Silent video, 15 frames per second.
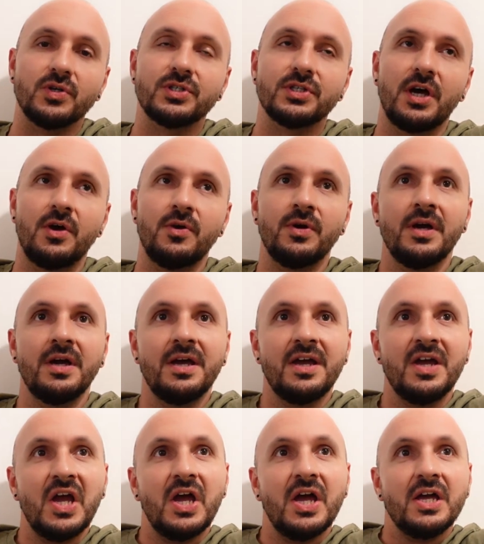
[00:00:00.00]
So
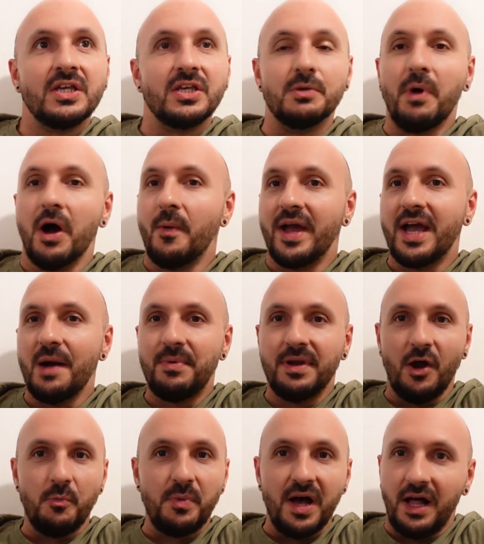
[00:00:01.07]
you might wake up a
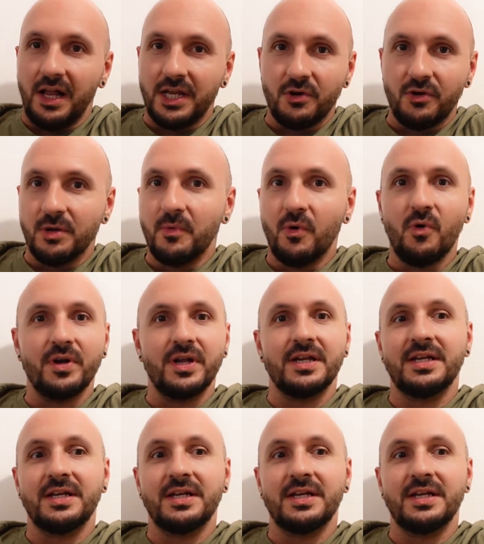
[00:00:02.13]
little bit earlier in the morning,